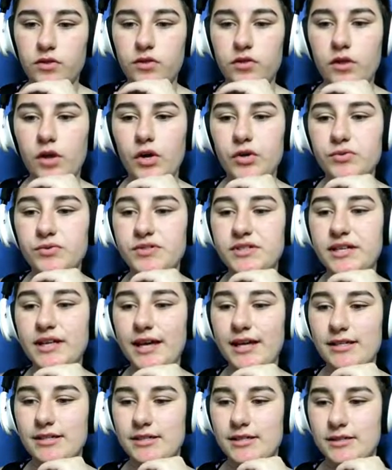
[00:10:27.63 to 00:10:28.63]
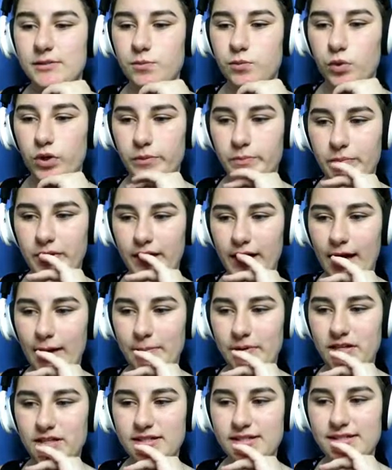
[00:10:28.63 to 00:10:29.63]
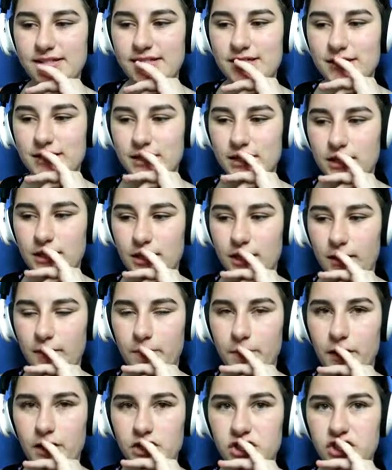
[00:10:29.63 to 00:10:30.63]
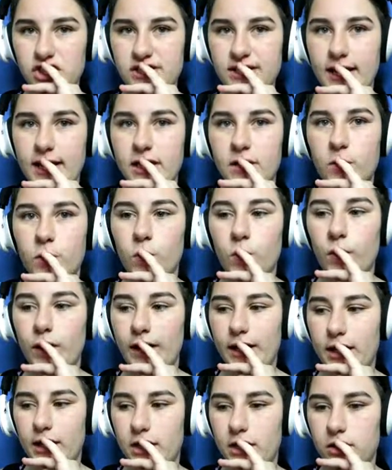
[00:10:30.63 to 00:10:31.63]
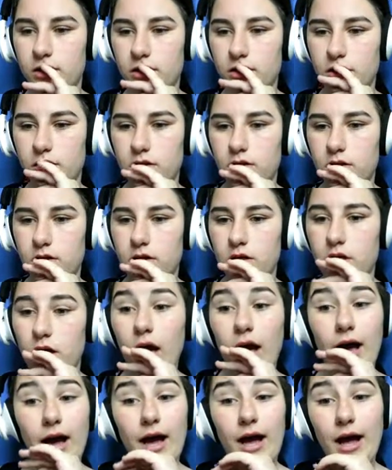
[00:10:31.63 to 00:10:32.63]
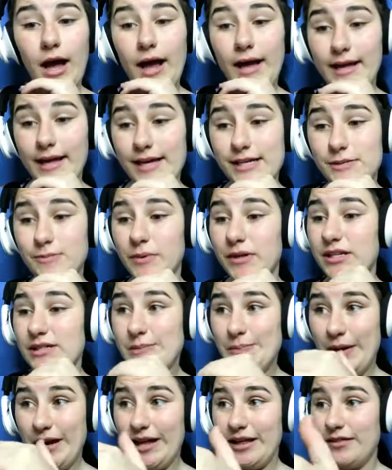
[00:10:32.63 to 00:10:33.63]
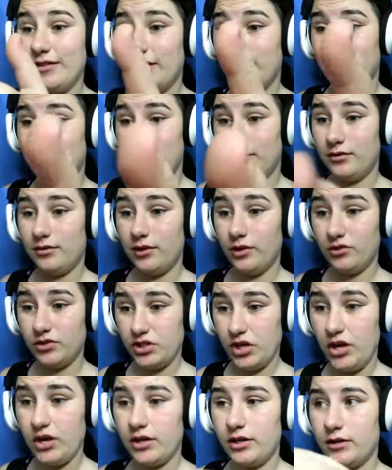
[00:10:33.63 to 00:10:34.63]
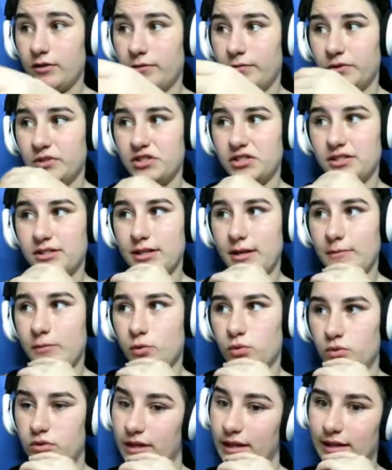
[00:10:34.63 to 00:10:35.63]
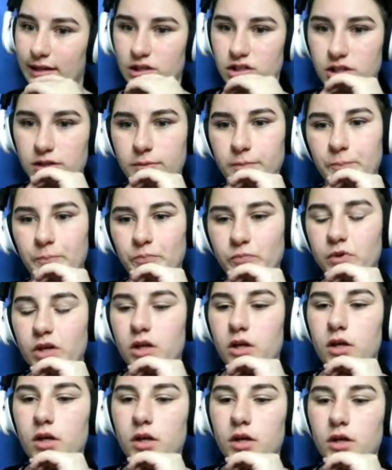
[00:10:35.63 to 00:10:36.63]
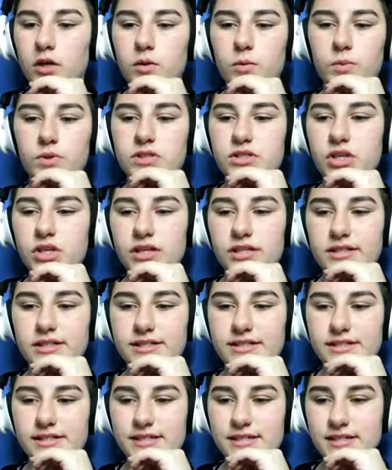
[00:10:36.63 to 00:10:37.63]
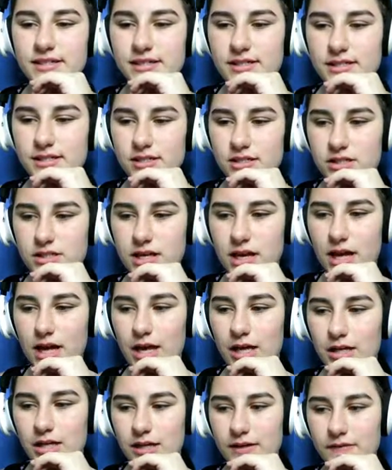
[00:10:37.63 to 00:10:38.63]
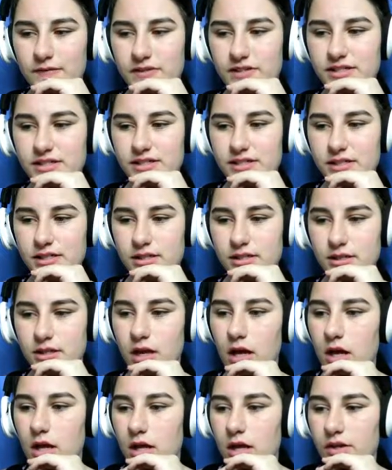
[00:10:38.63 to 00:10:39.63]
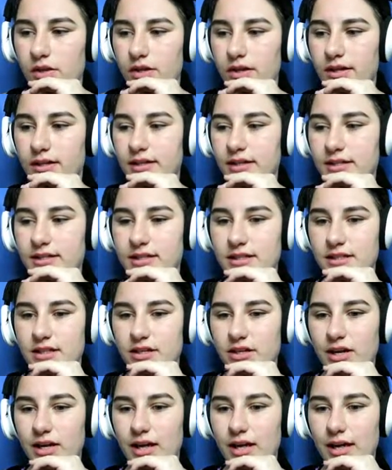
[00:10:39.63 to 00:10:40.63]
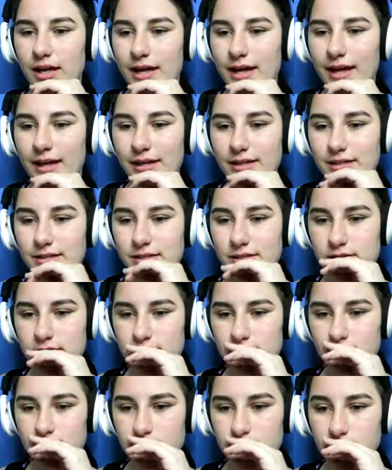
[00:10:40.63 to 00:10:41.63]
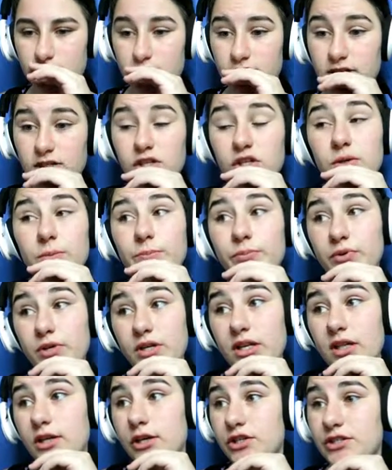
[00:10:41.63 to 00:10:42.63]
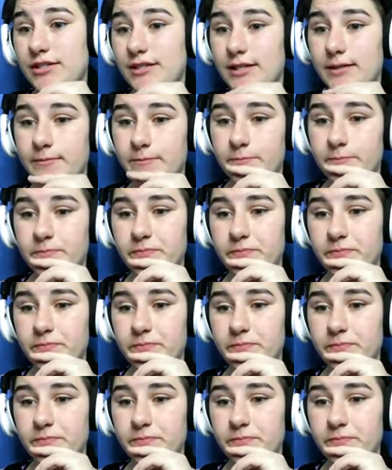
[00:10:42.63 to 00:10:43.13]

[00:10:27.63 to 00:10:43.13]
Those guests won't be happy to see their punch taken away. I guess, but it's better than the alternative, which is them all killing each other. I don't understand. Have you seen the glint in their eyes? They look pretty thirsty.